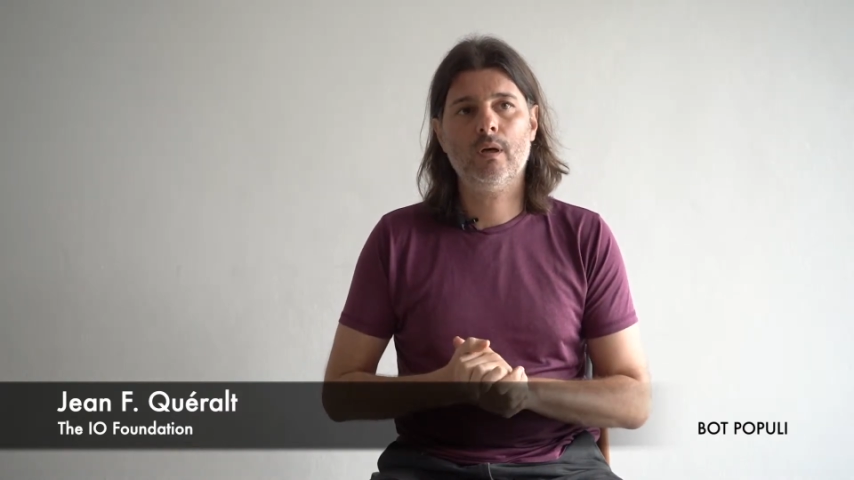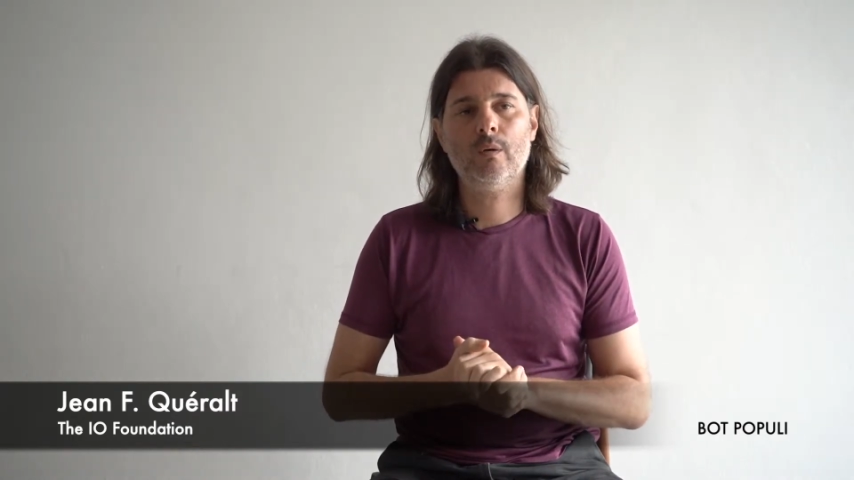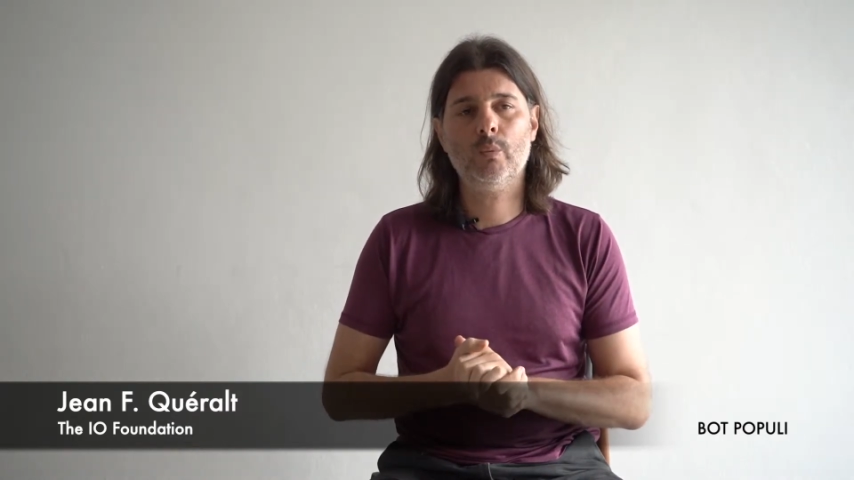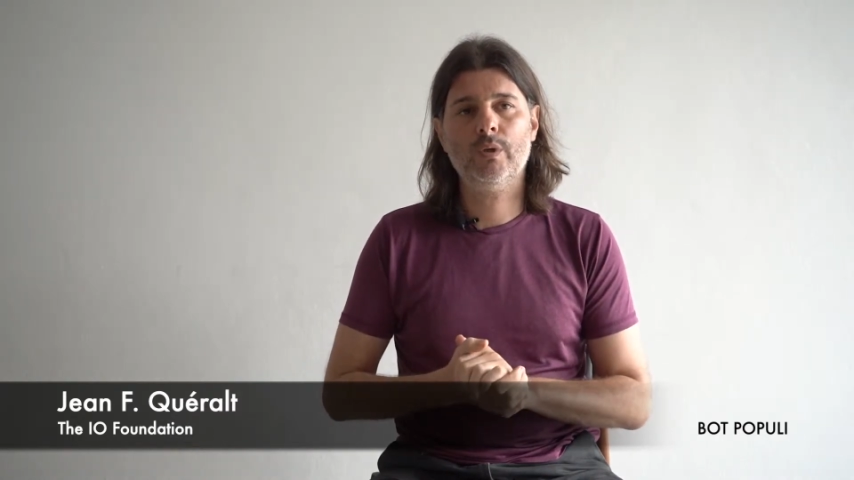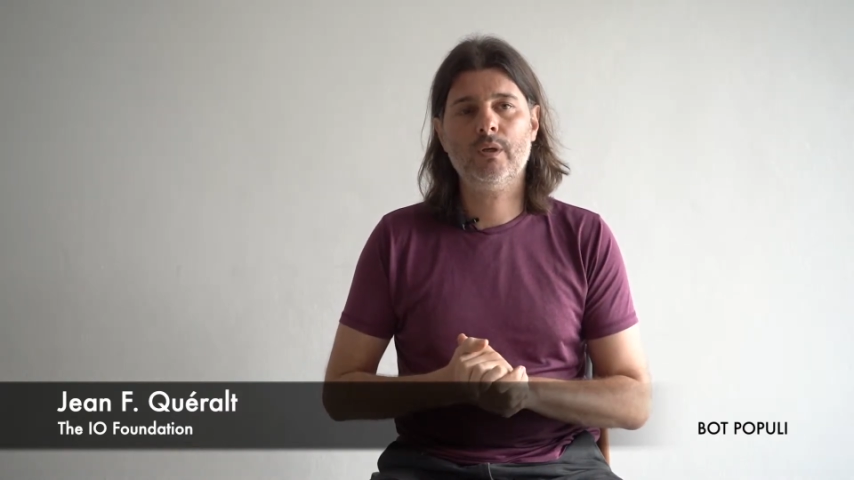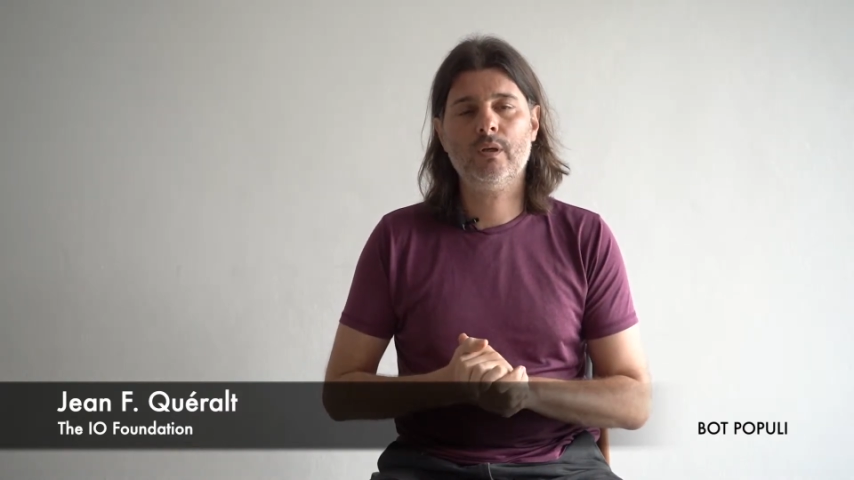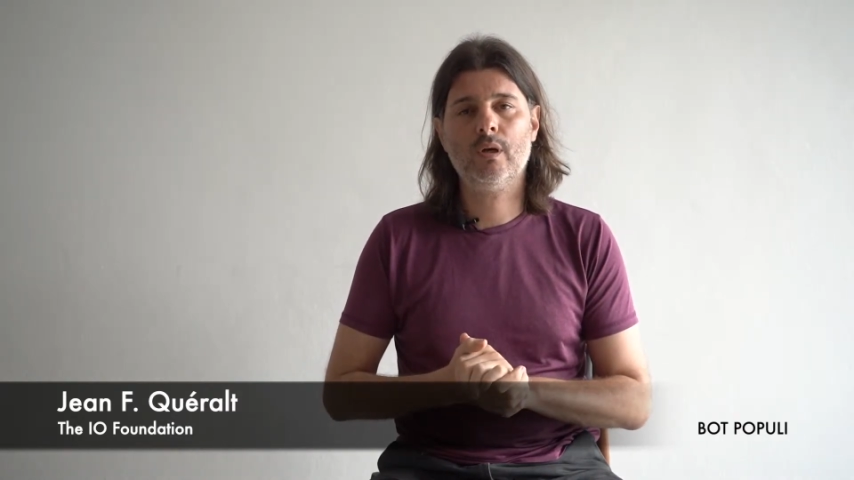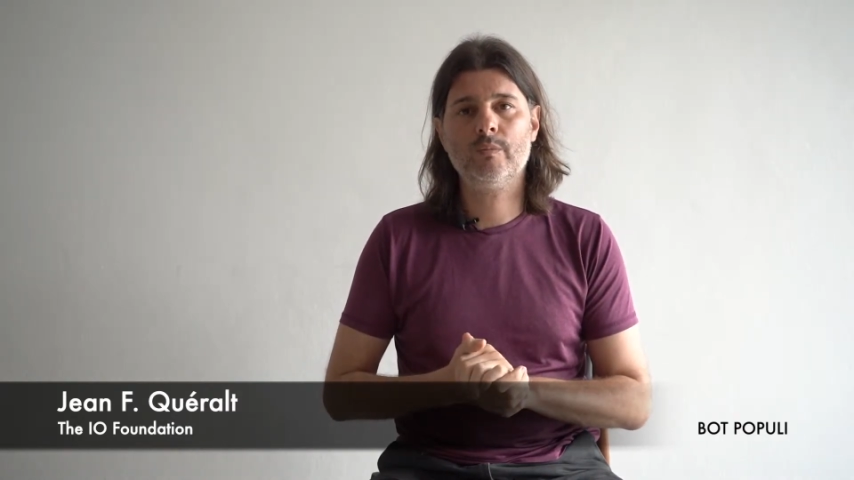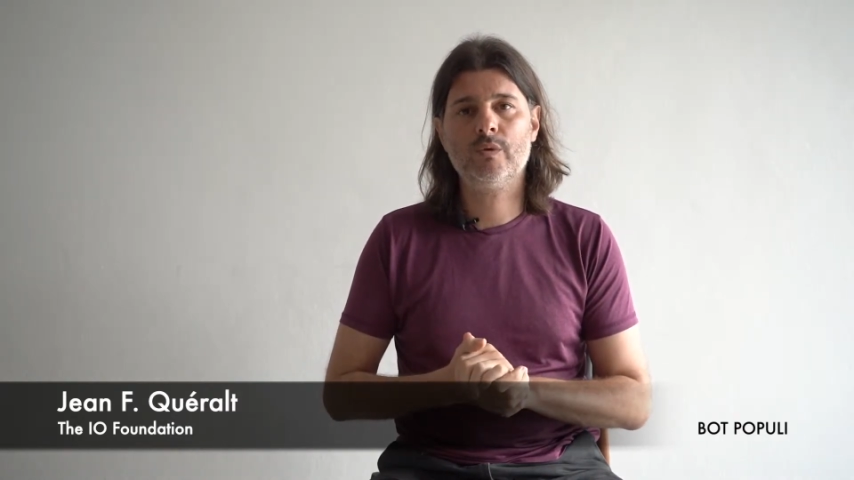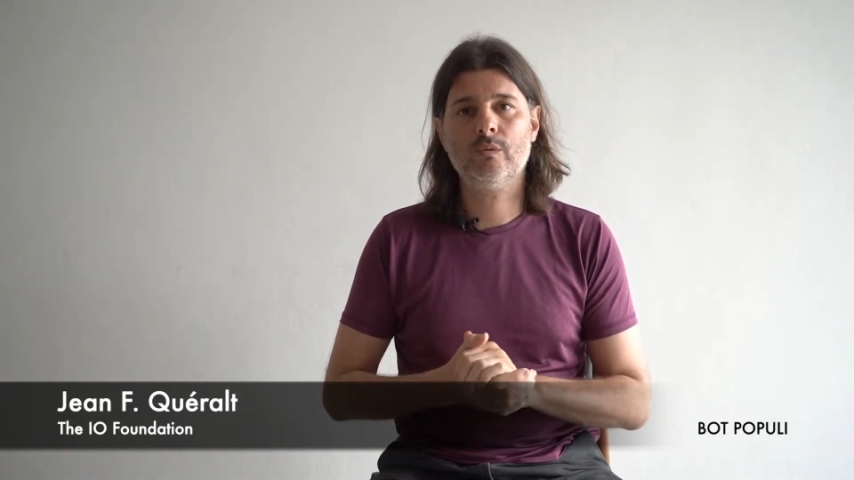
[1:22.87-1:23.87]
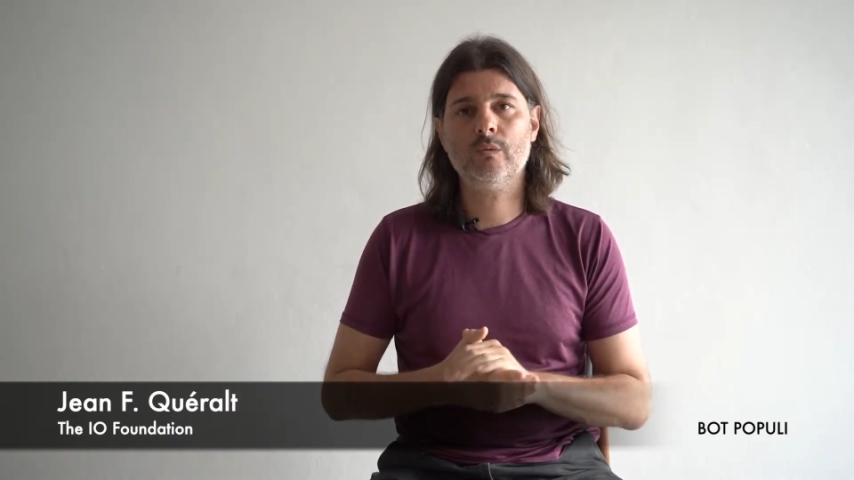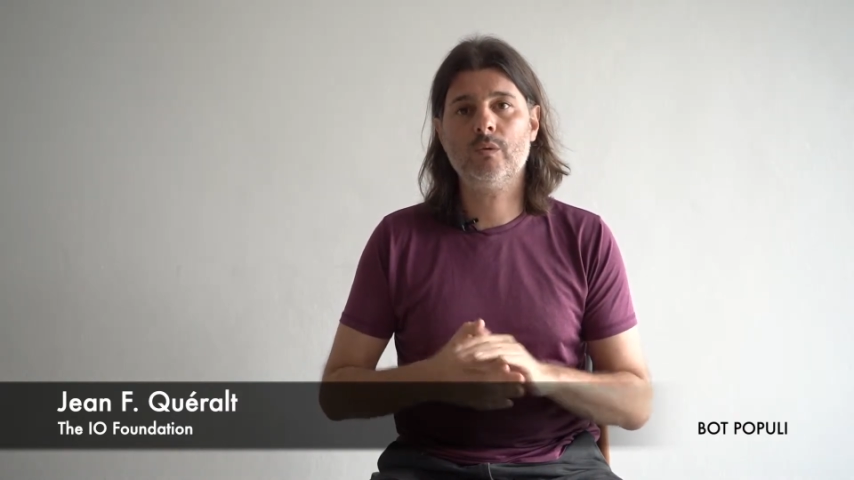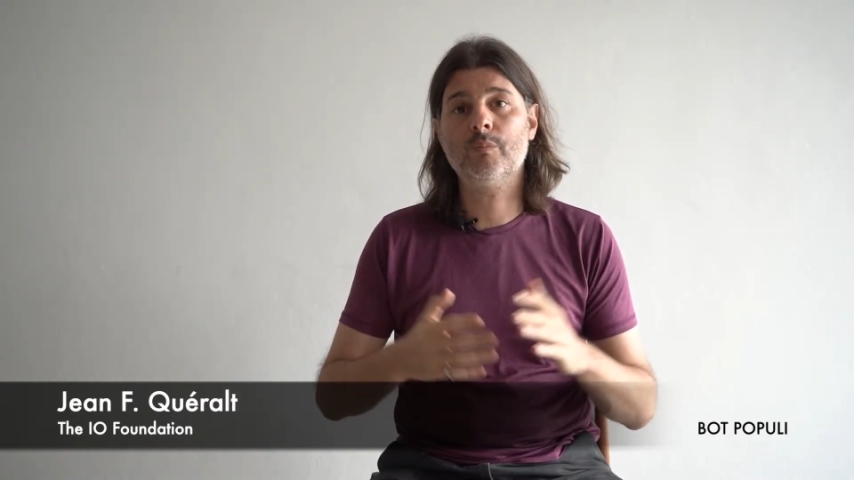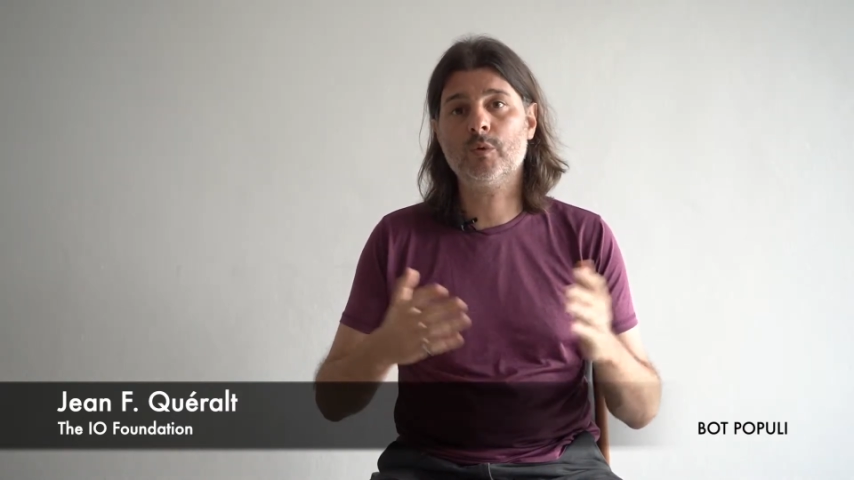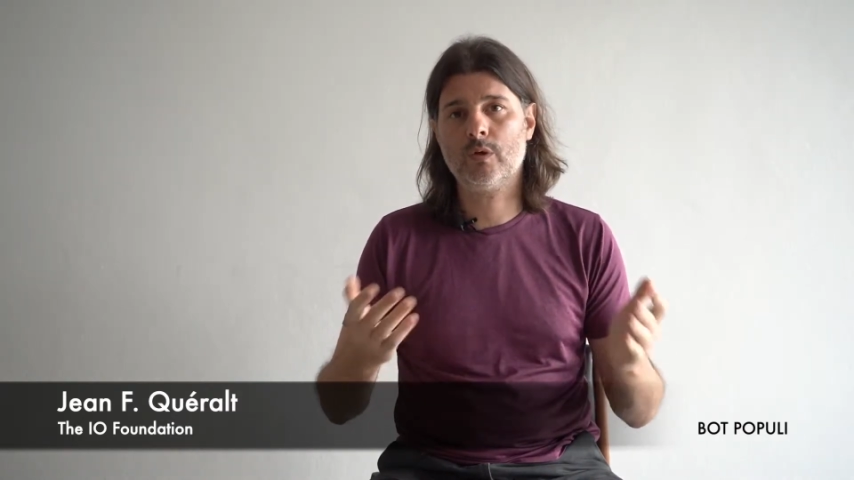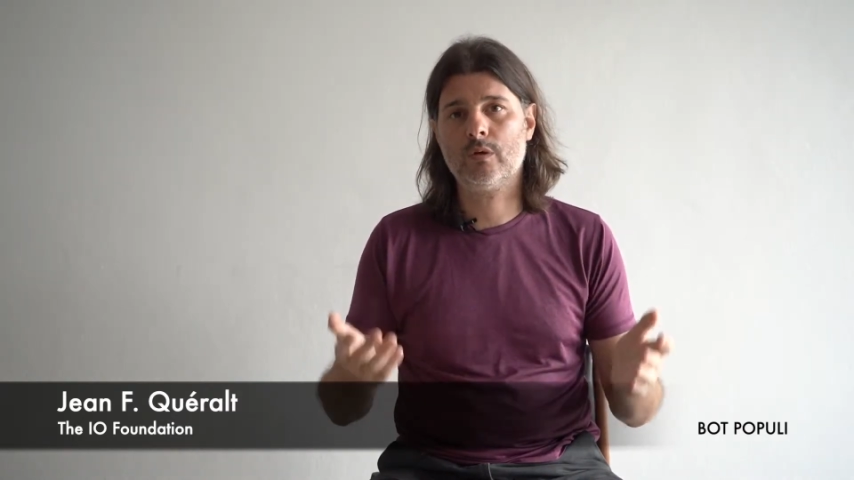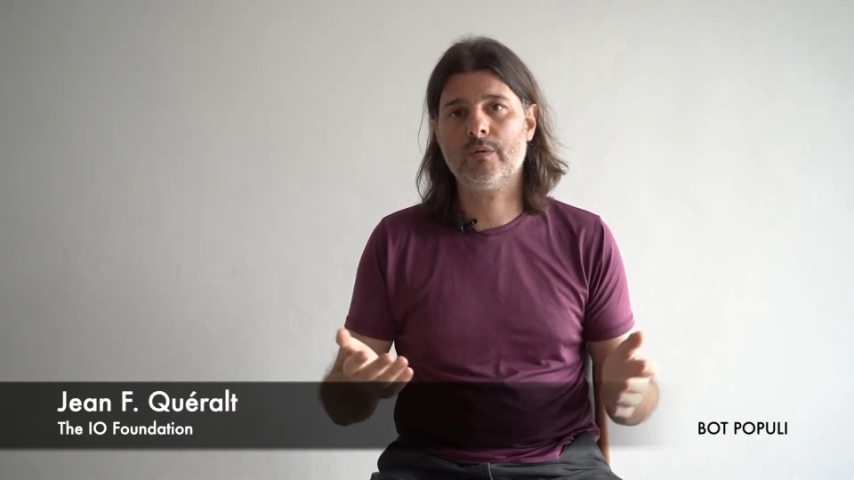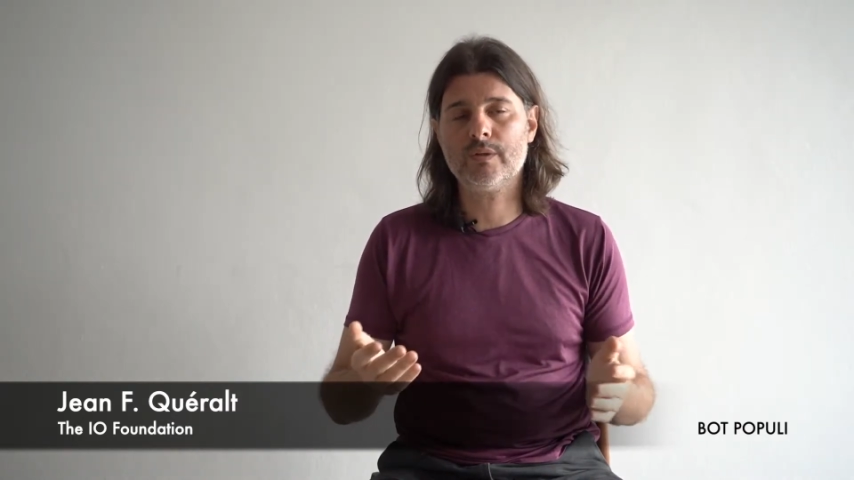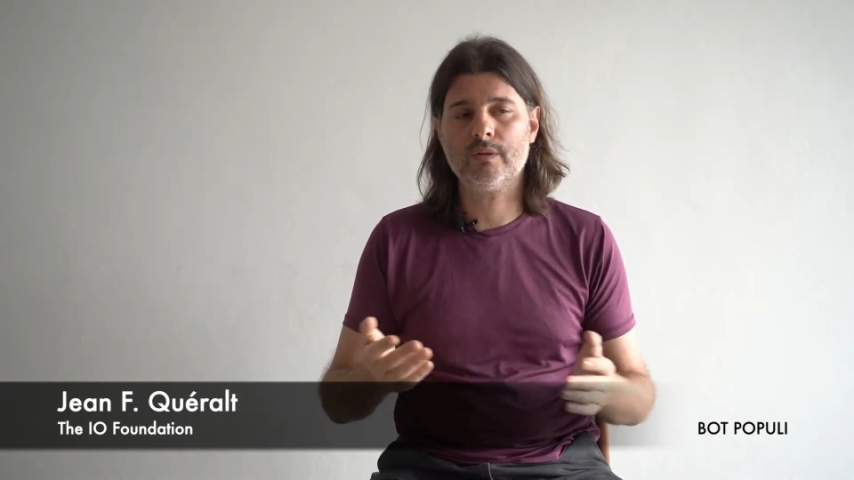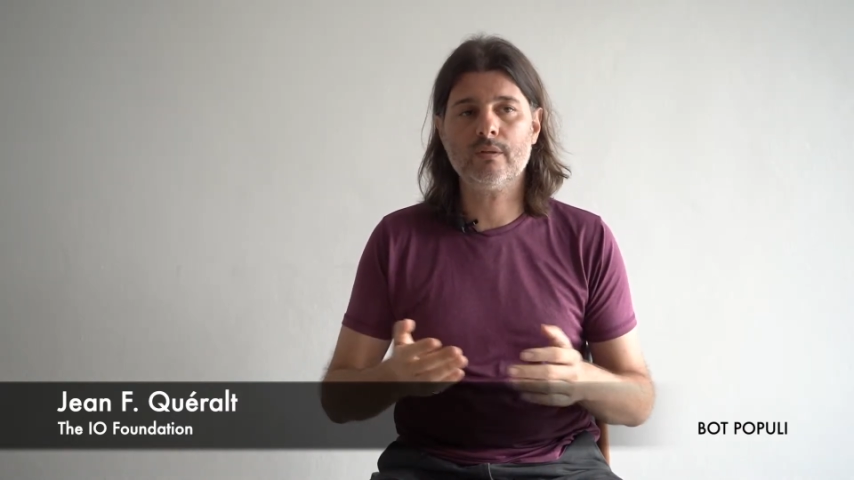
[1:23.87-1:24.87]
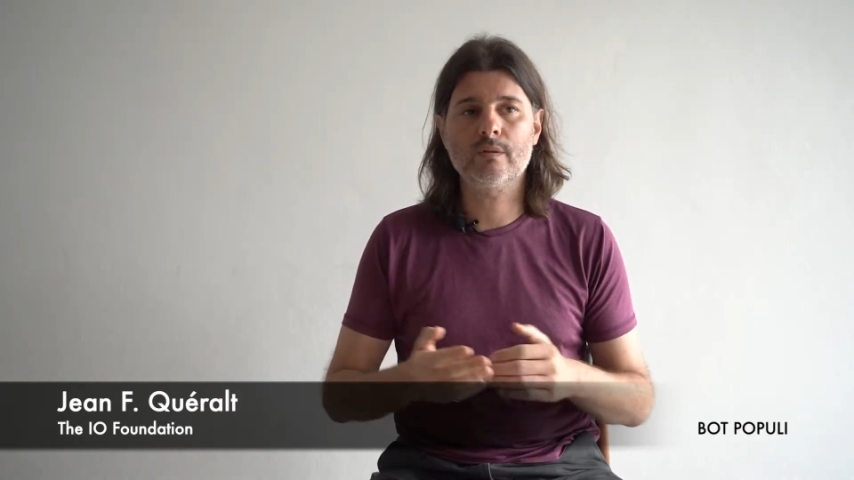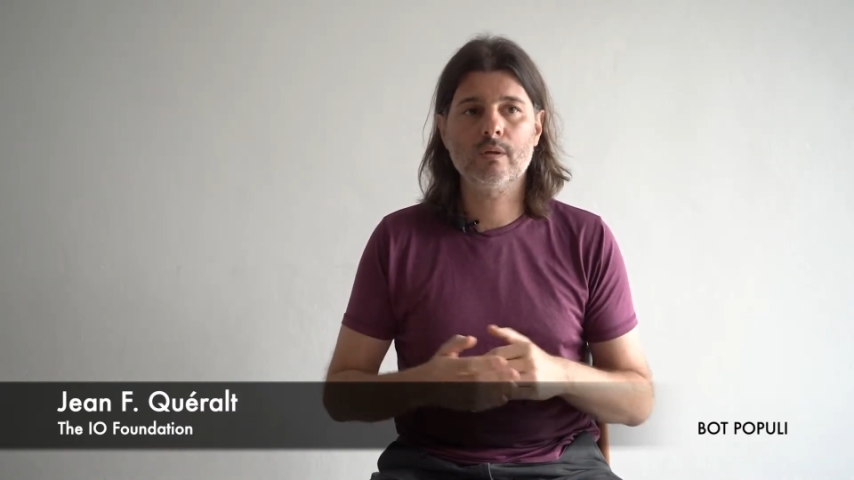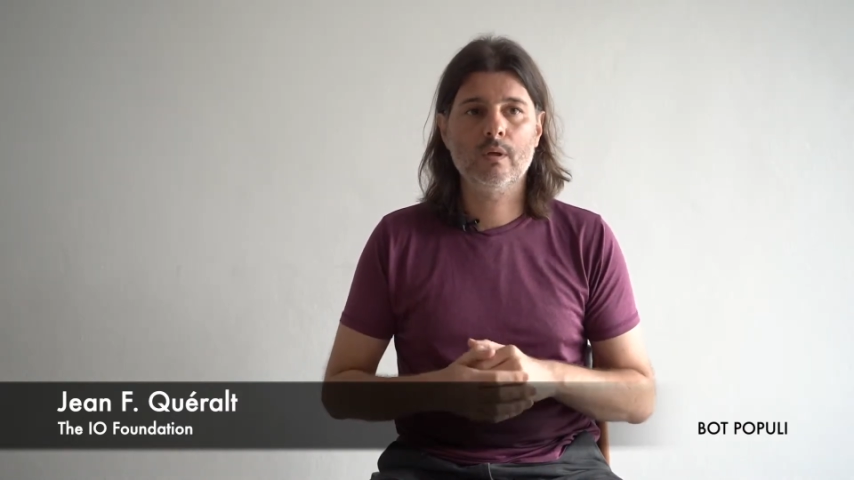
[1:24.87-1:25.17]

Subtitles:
when it comes to cryptocurrencies,